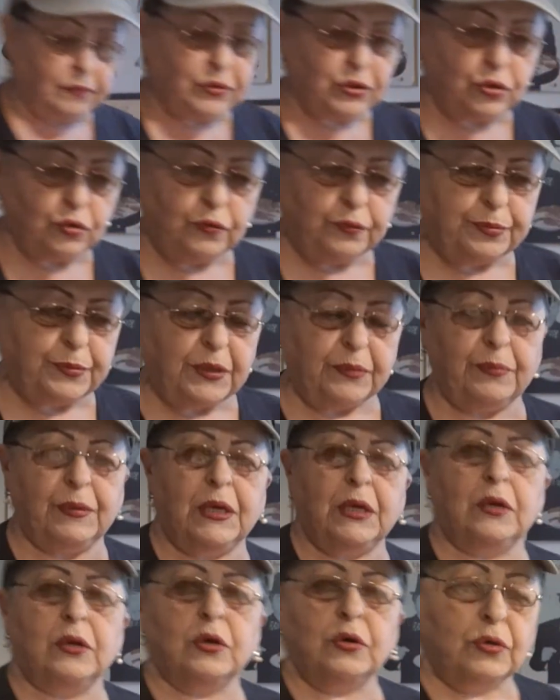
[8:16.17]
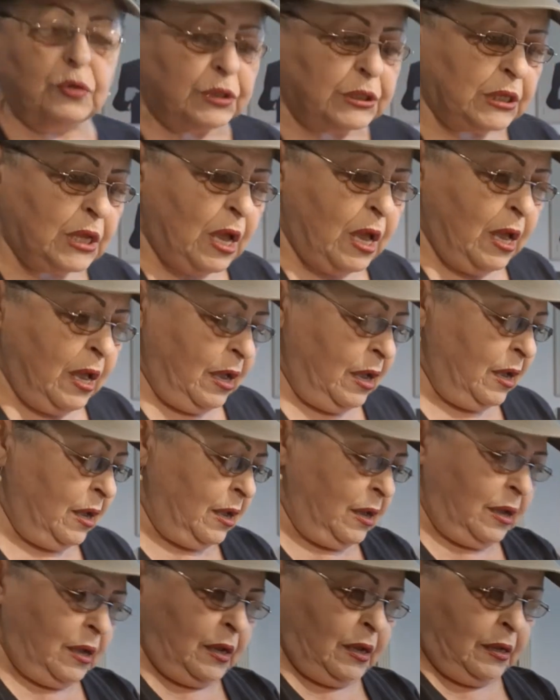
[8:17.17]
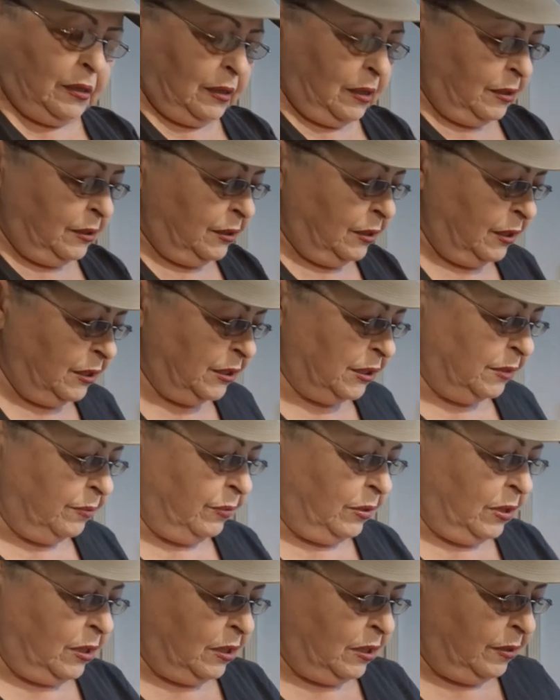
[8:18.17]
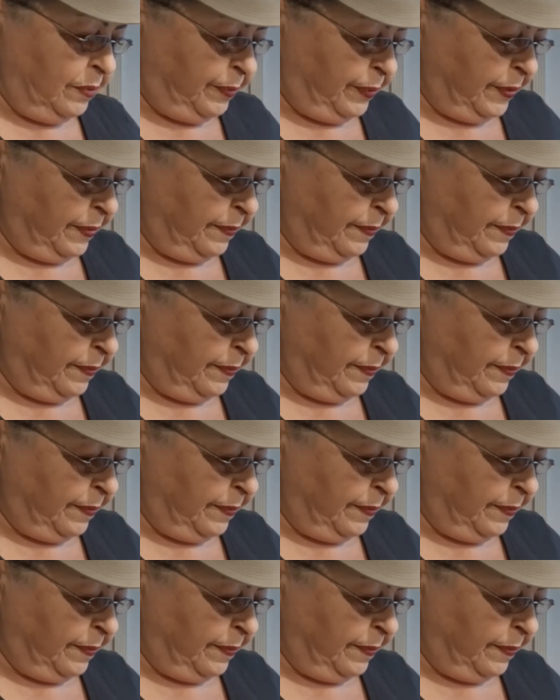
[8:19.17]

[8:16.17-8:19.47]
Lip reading: soup tomatoes. And I dice them up